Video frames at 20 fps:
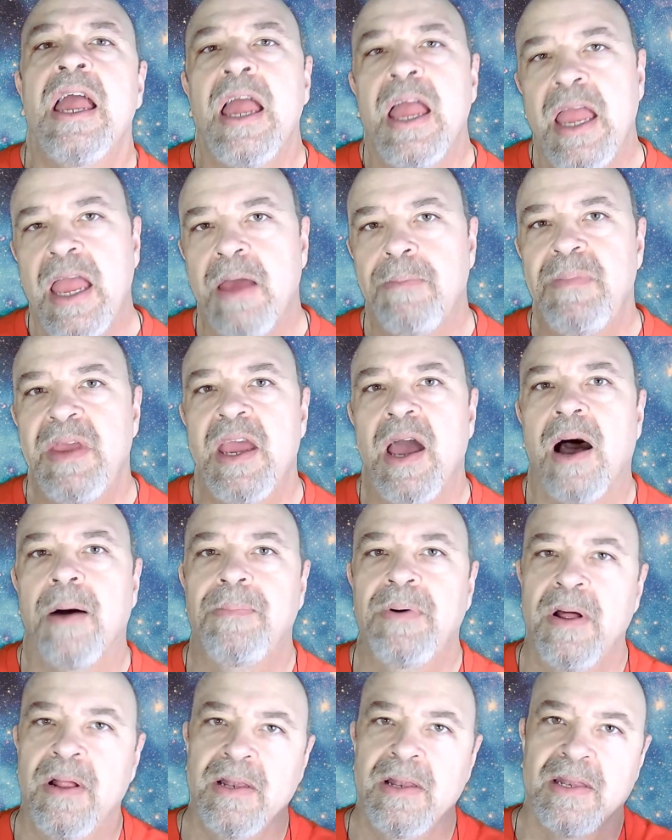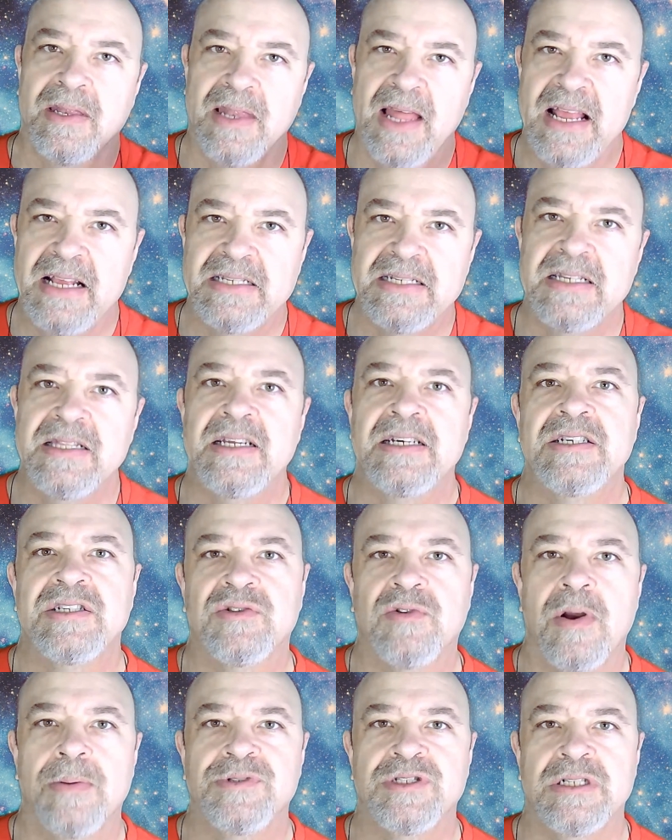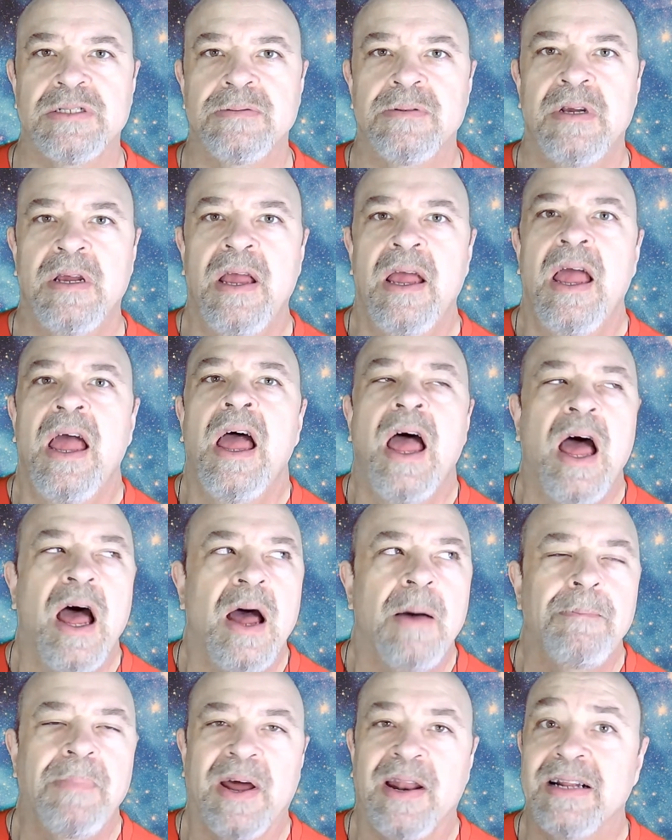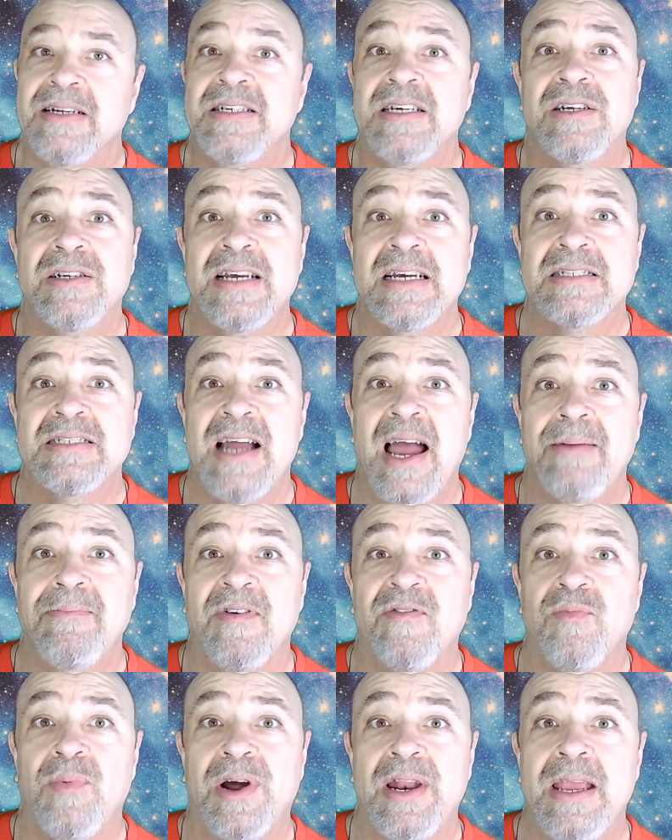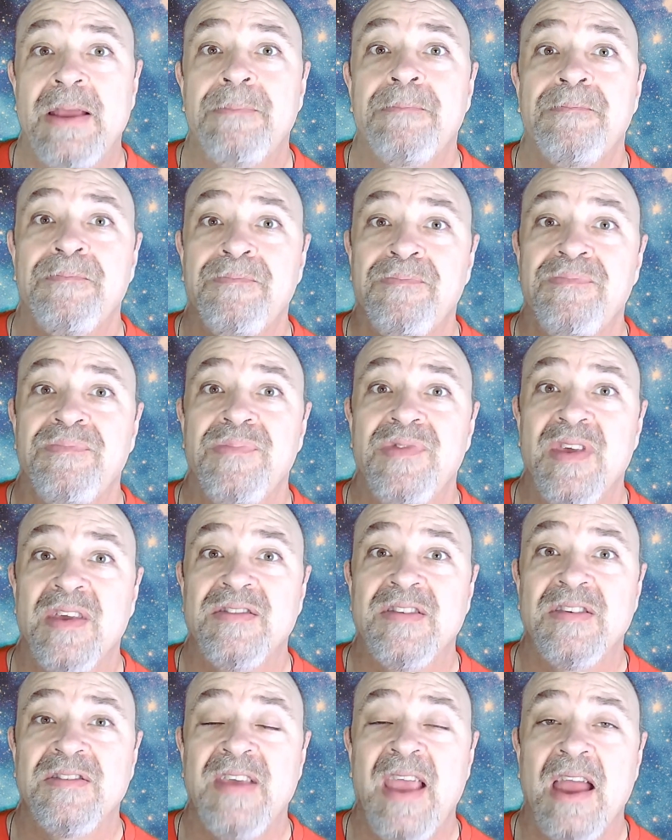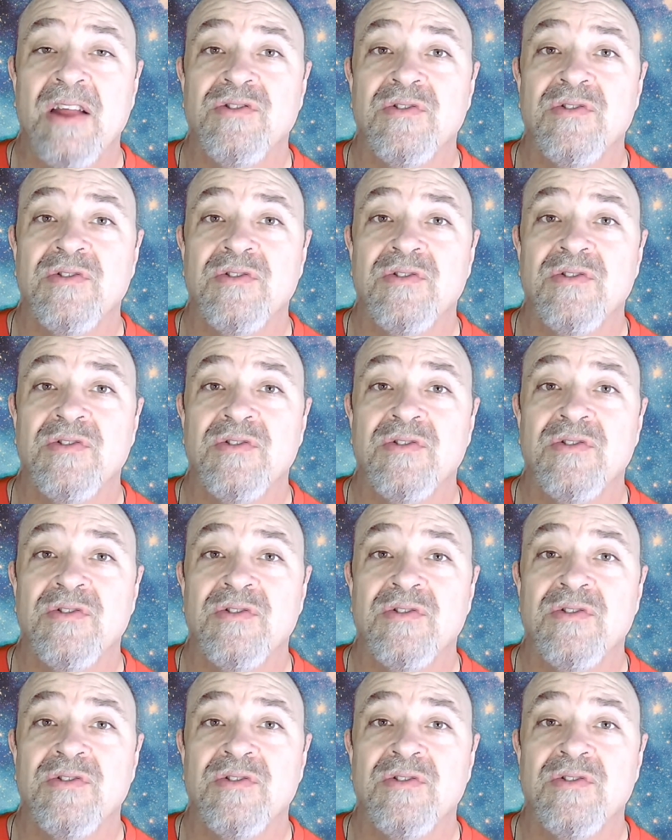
hit me up. Links in the description. But until next time, everybody, this is Andrew